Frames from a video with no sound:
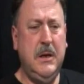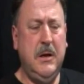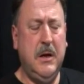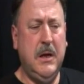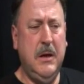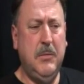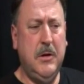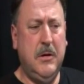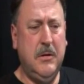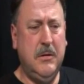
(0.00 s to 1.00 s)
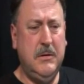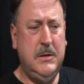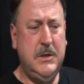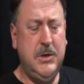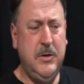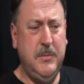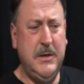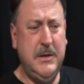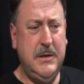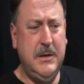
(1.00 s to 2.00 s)
I came along
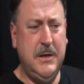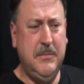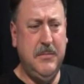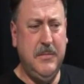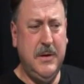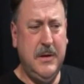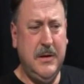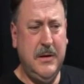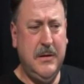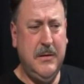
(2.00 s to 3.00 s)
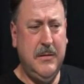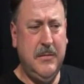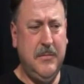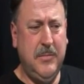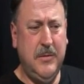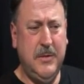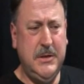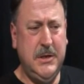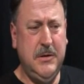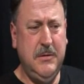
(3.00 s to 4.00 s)
determined, Bomber,
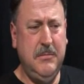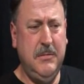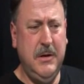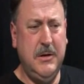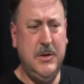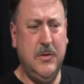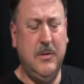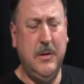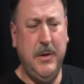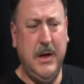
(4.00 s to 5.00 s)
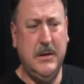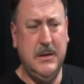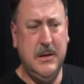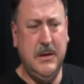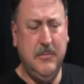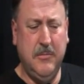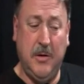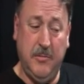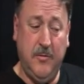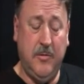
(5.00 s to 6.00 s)
to talk about
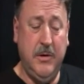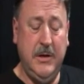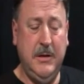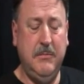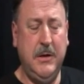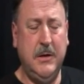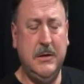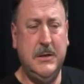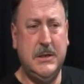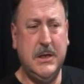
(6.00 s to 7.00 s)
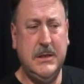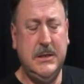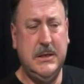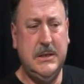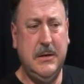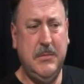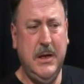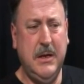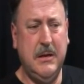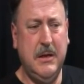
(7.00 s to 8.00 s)
what we've already discussed at some
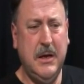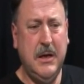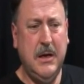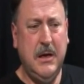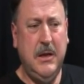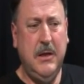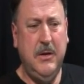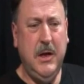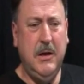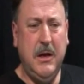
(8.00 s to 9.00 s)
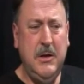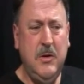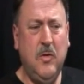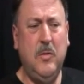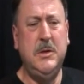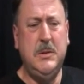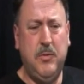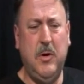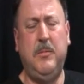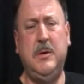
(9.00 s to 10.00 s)
length, the enormous
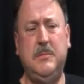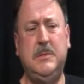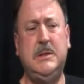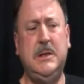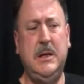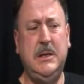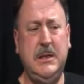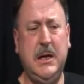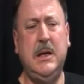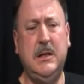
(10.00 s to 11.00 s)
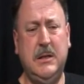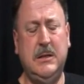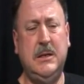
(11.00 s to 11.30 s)
problems entailed